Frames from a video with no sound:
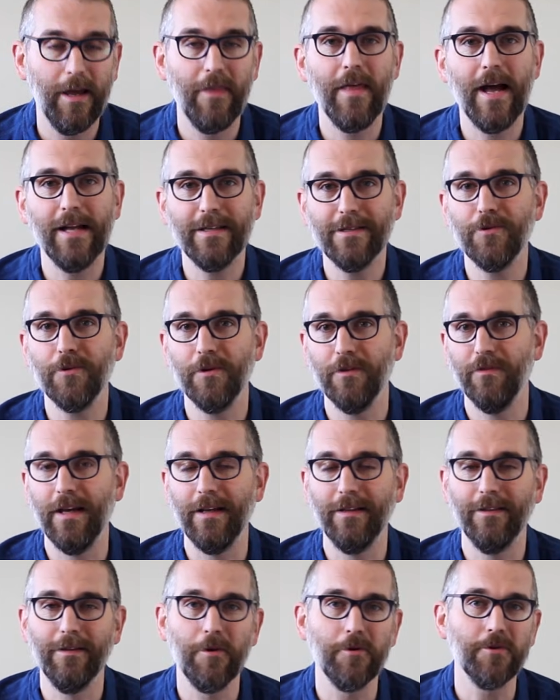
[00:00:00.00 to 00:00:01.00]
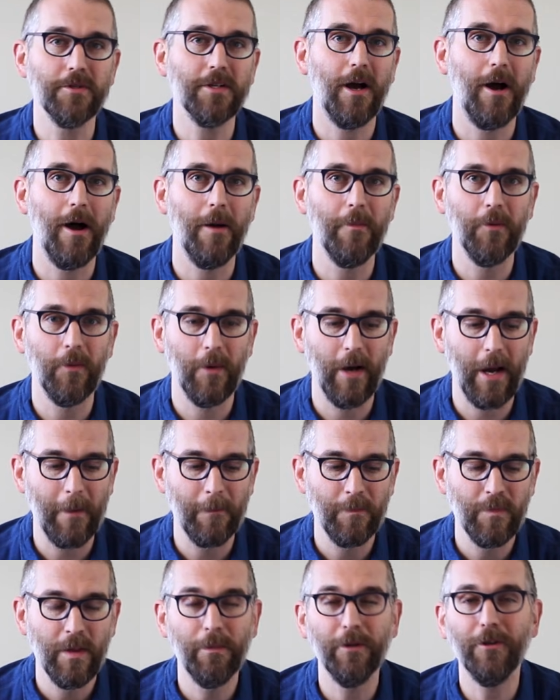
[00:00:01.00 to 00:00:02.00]
And that's sort of the most common way.
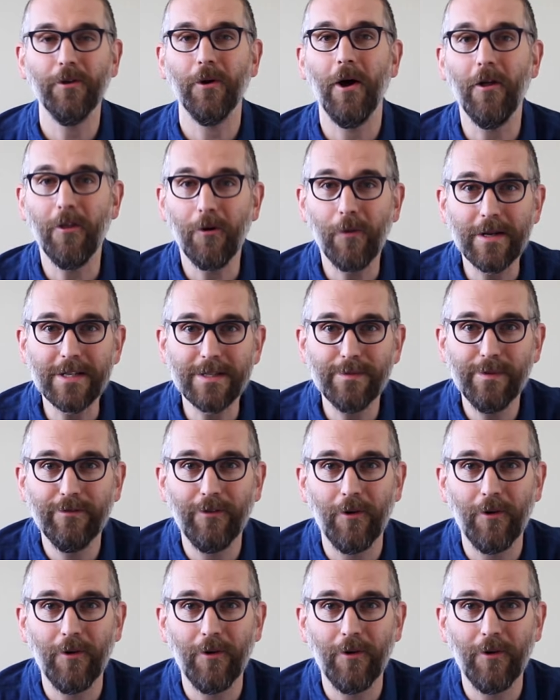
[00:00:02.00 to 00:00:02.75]
But there are other ways to be